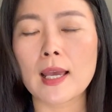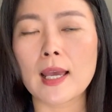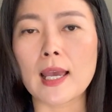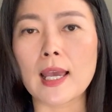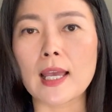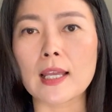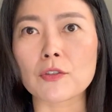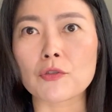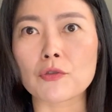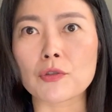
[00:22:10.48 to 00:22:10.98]

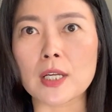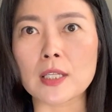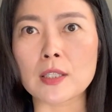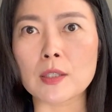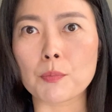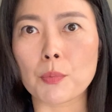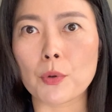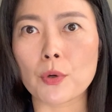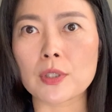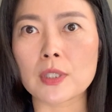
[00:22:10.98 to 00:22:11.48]
and
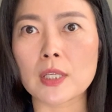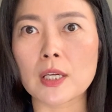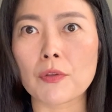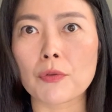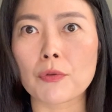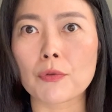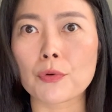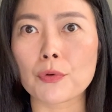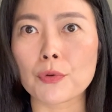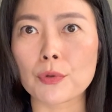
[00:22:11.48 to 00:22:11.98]

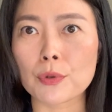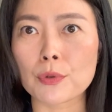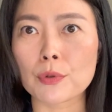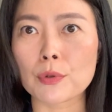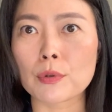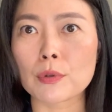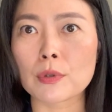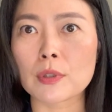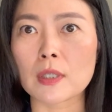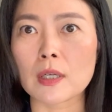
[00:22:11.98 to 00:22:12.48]
transported
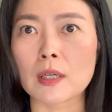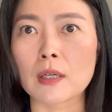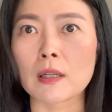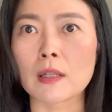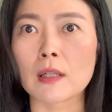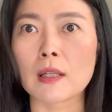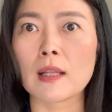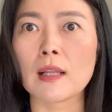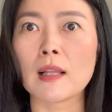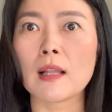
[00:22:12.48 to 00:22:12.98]
through
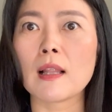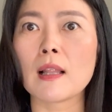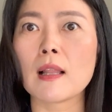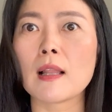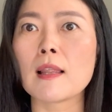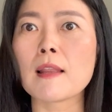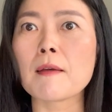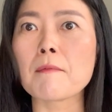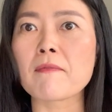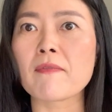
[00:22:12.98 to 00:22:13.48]
the
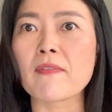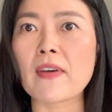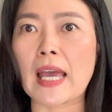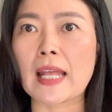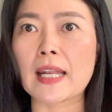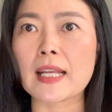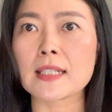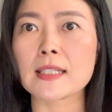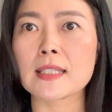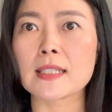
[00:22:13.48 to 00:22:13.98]

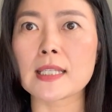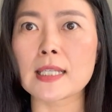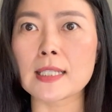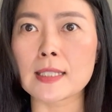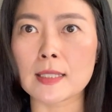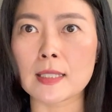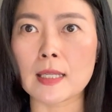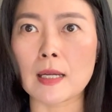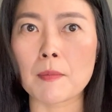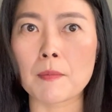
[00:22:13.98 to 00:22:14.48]
lymphatic
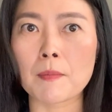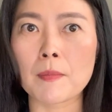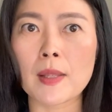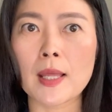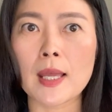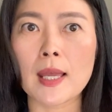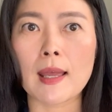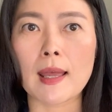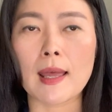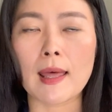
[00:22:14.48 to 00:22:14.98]
system
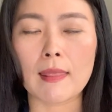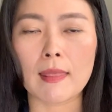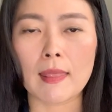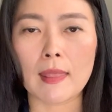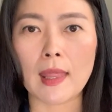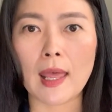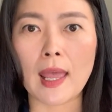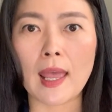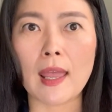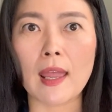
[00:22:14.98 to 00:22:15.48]

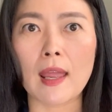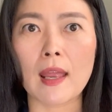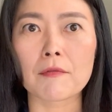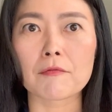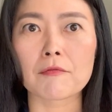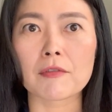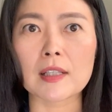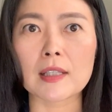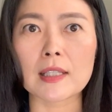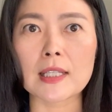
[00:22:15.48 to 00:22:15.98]
and
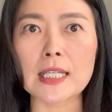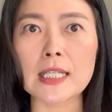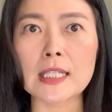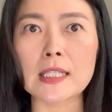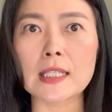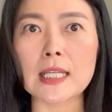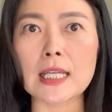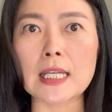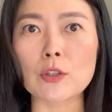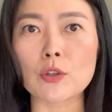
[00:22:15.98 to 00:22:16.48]
then
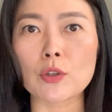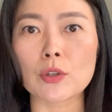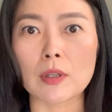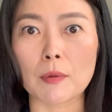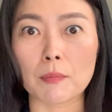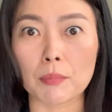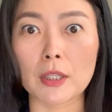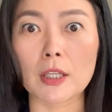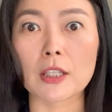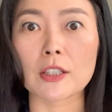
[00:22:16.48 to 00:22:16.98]
released into
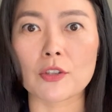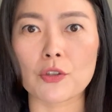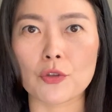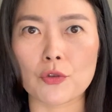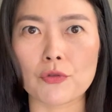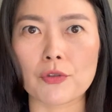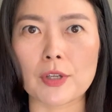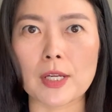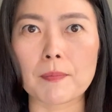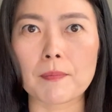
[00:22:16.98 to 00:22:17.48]
the
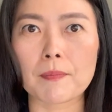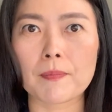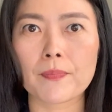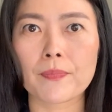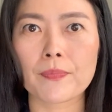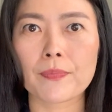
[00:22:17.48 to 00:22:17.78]
bloodstream.